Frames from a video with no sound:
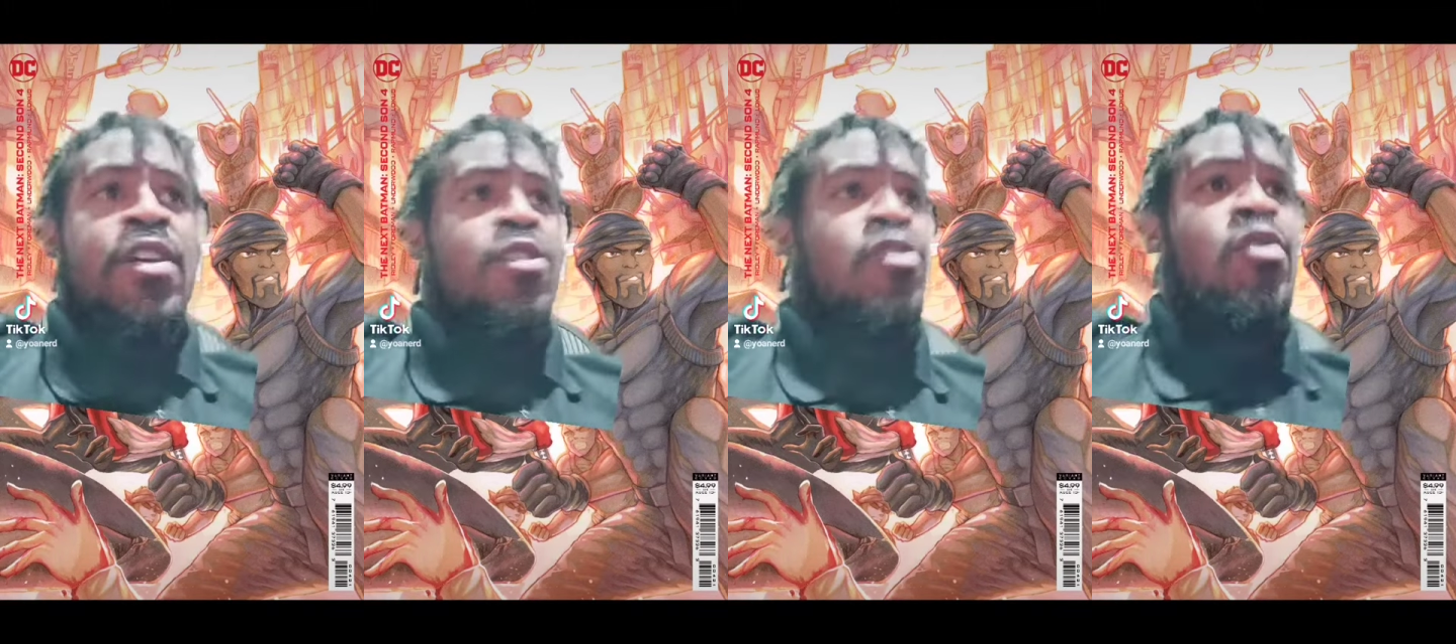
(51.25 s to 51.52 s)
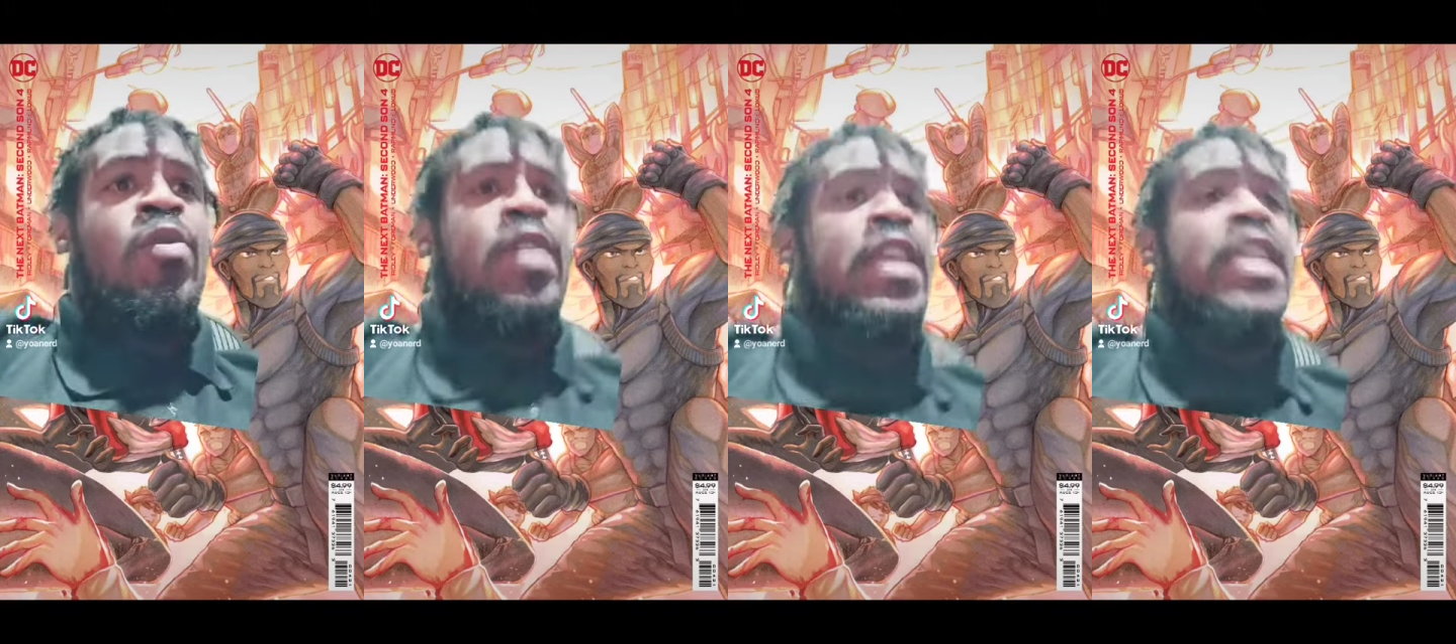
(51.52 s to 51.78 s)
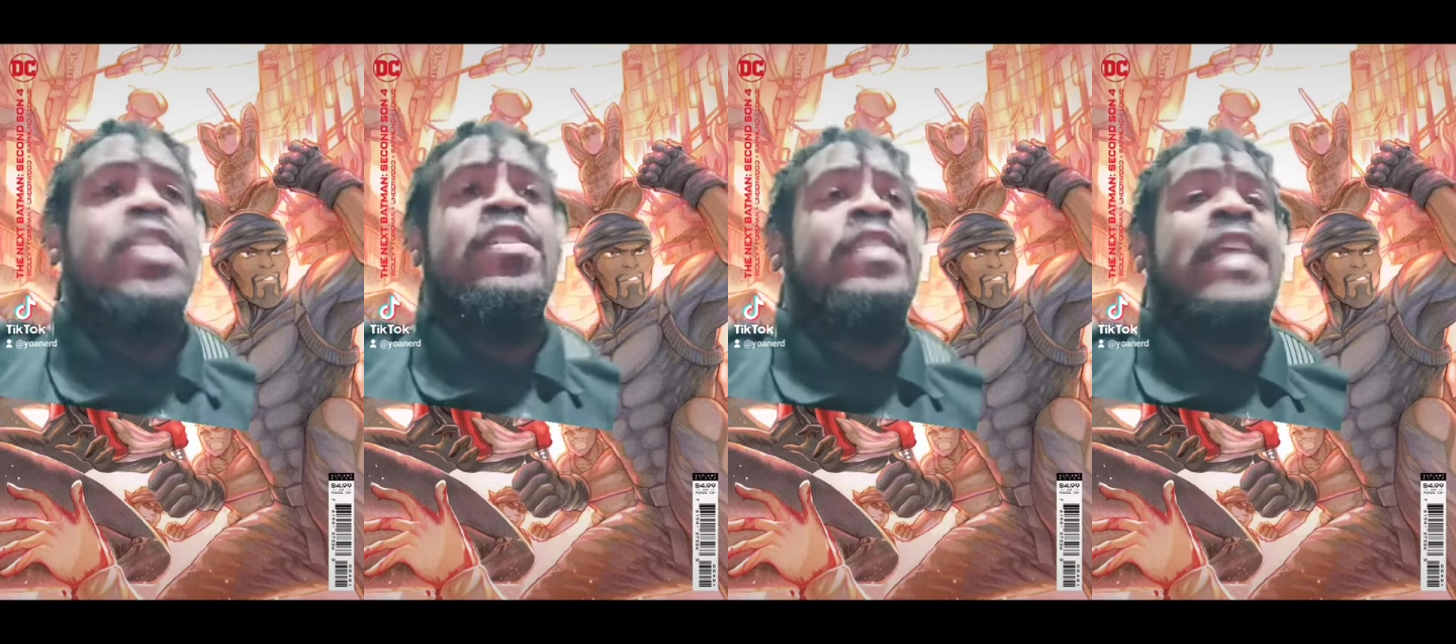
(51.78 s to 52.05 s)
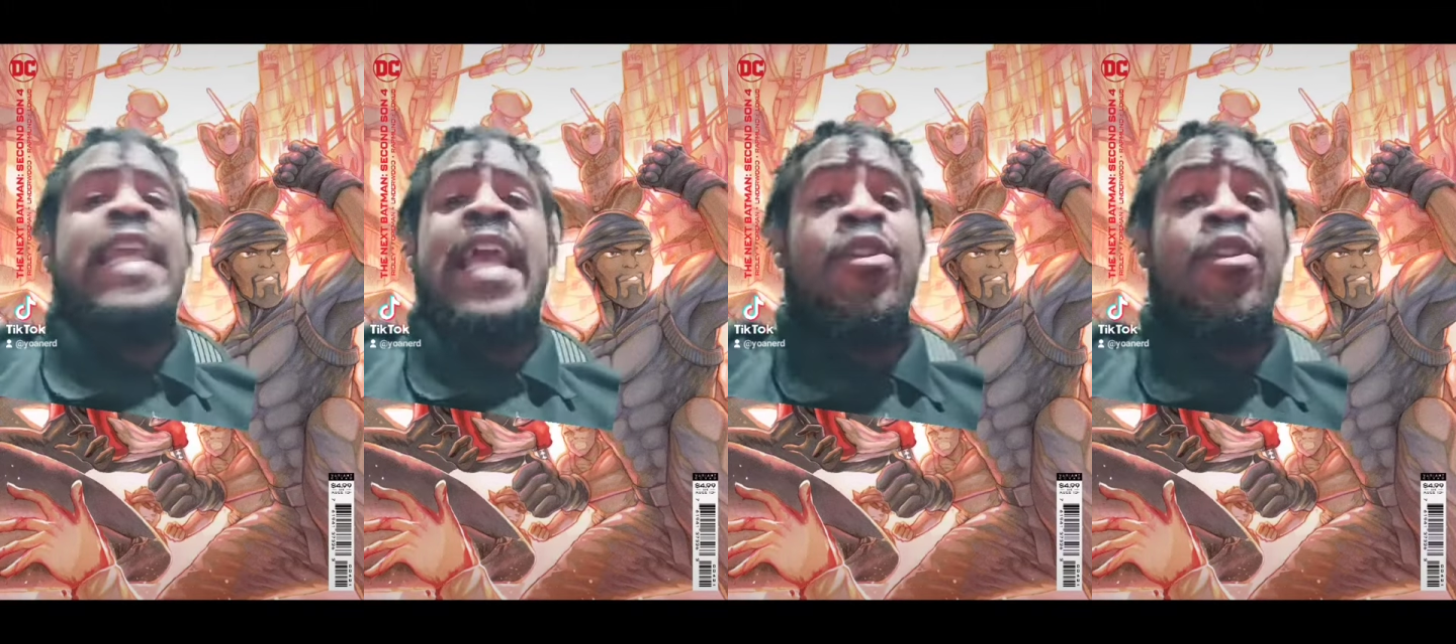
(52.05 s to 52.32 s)
So he
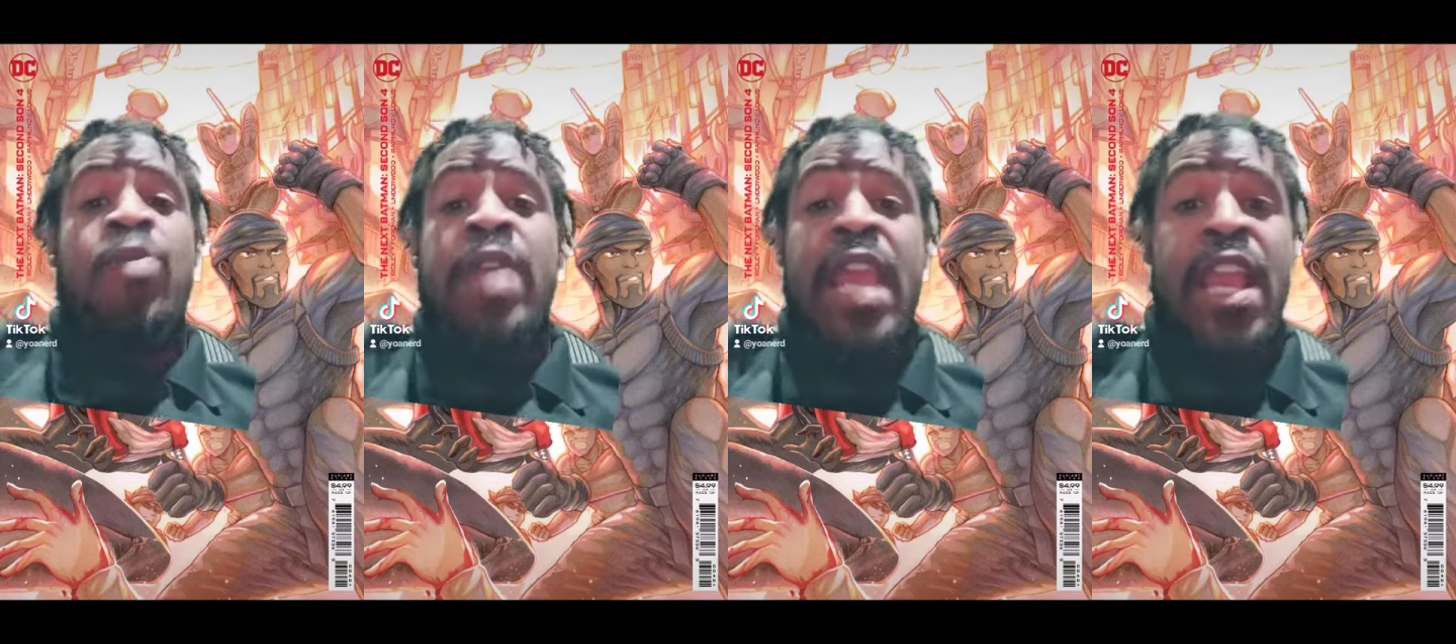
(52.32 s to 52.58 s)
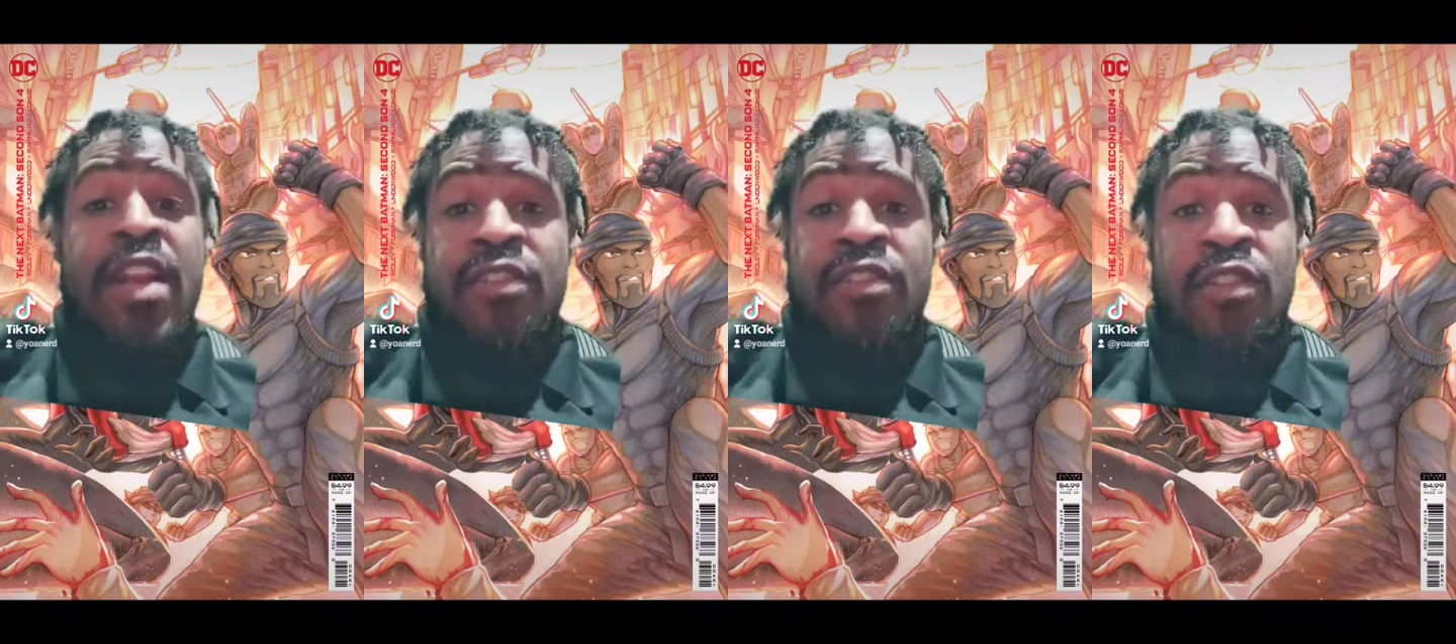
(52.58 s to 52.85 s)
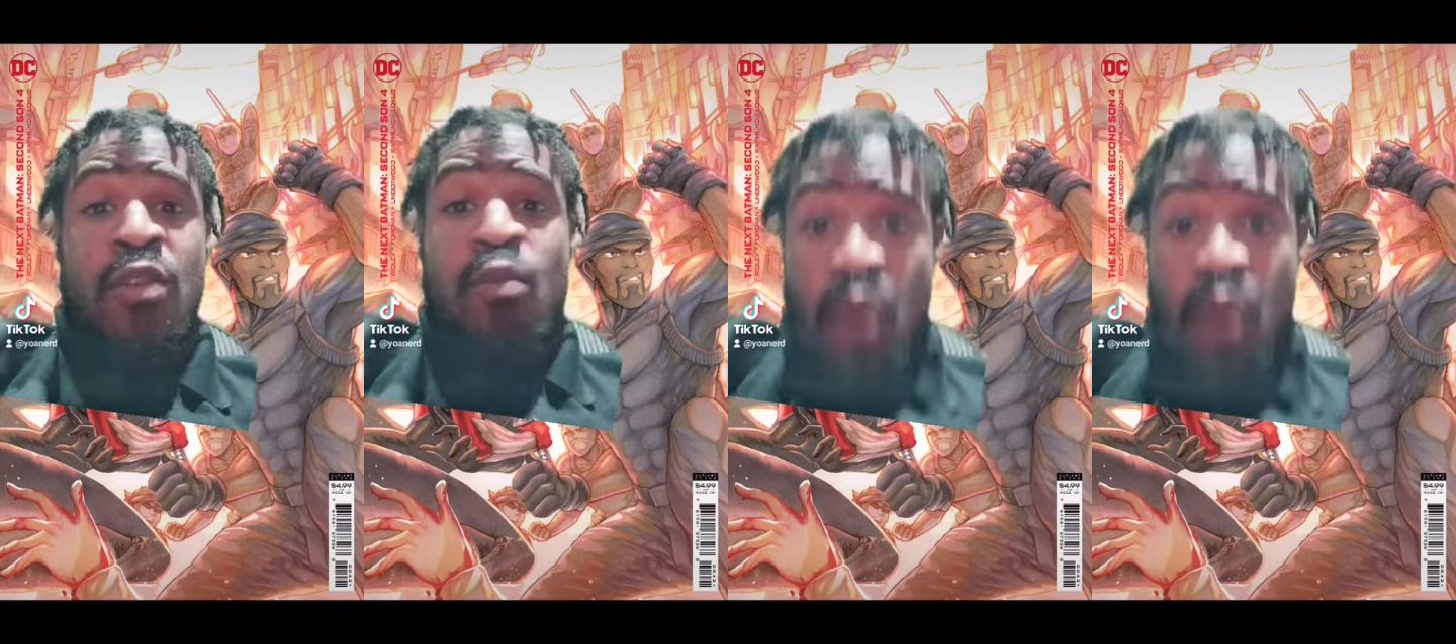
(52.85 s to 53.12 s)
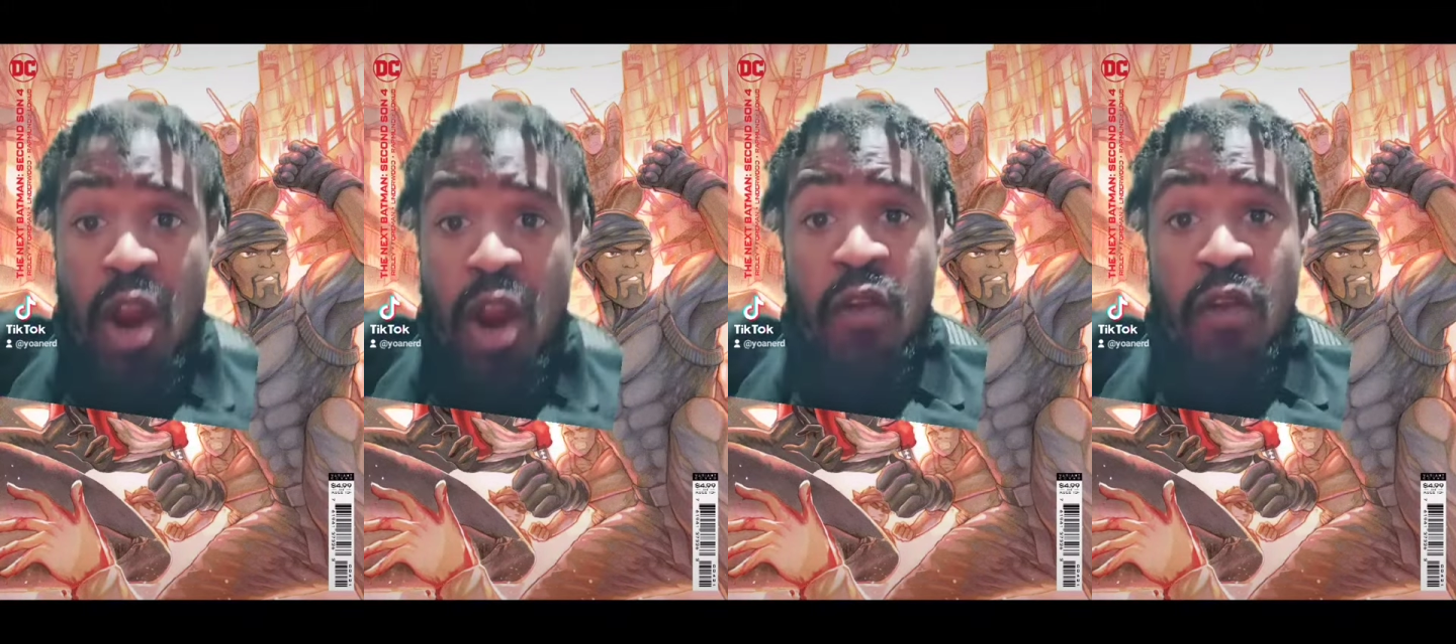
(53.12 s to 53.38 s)
just ain't got no cares in the
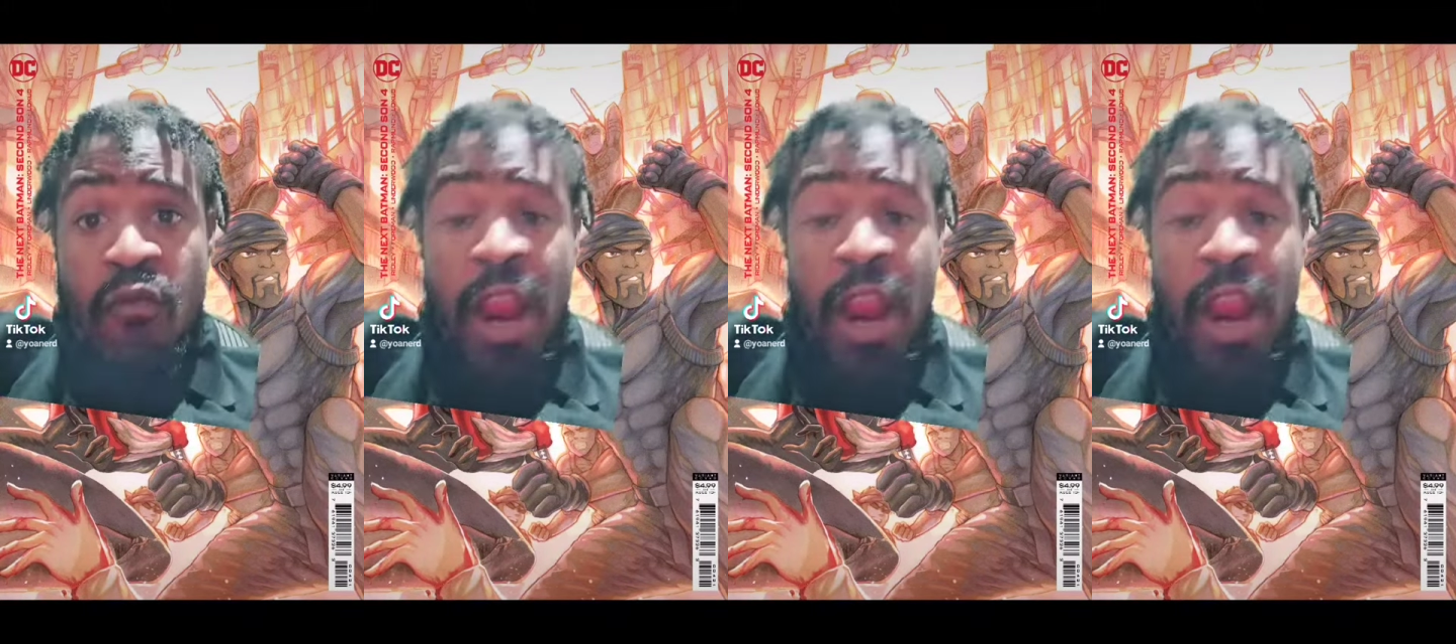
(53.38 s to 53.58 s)
world,